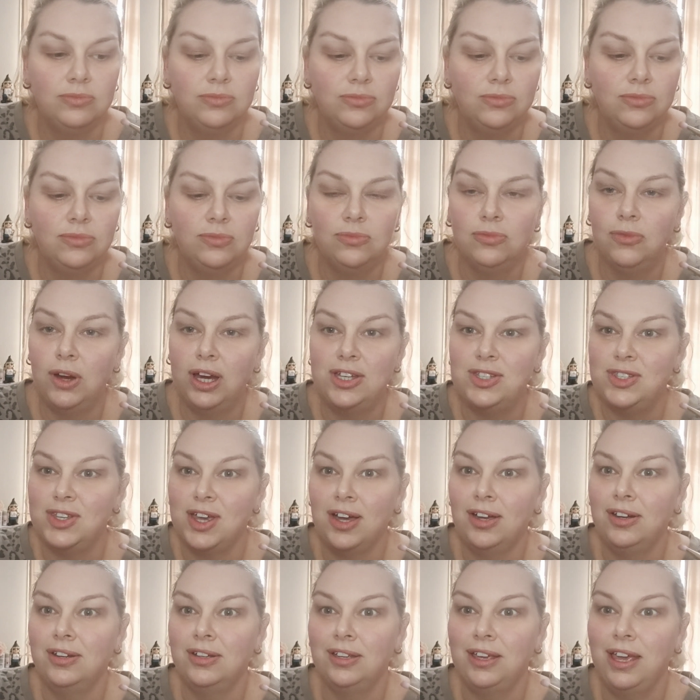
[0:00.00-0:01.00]
race
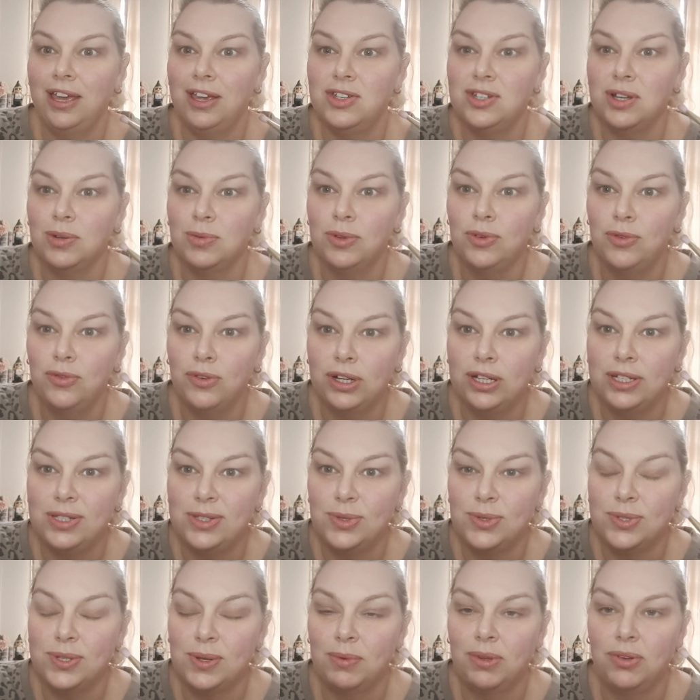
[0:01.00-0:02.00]
out and catch up with friends
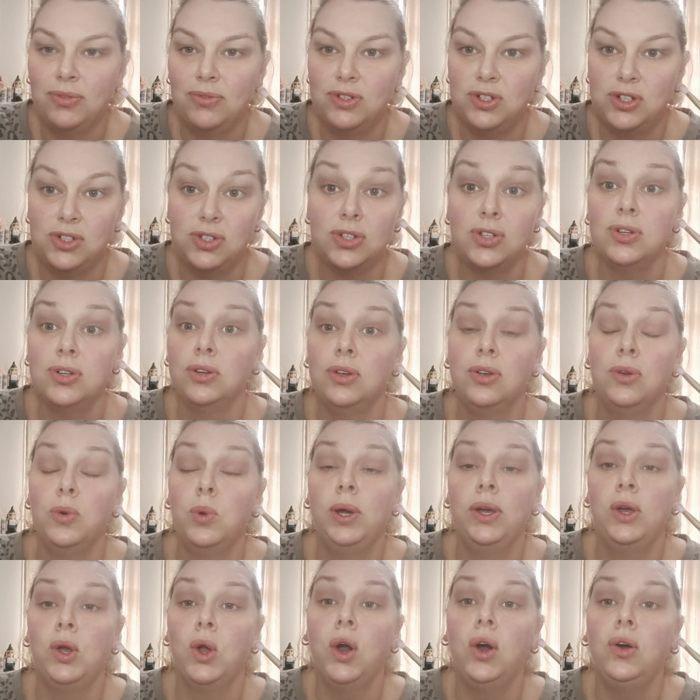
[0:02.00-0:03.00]
or something for just a
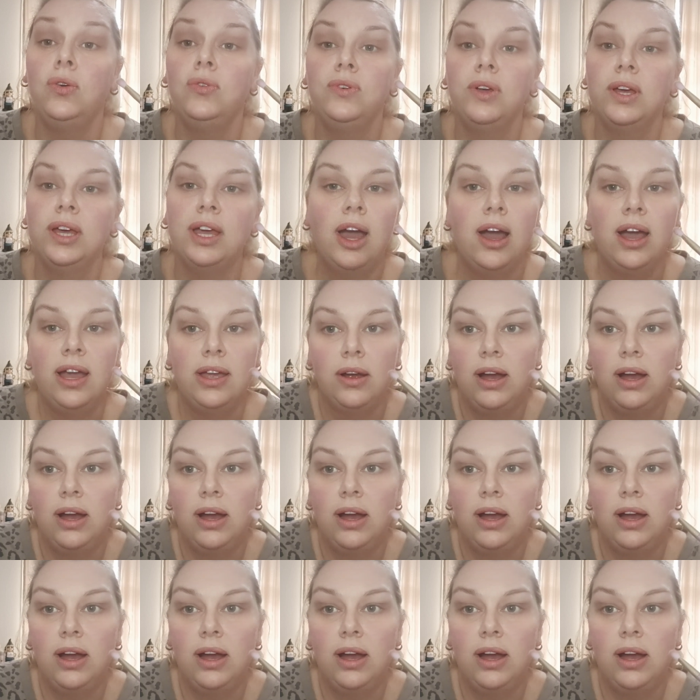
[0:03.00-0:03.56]
quick coffee.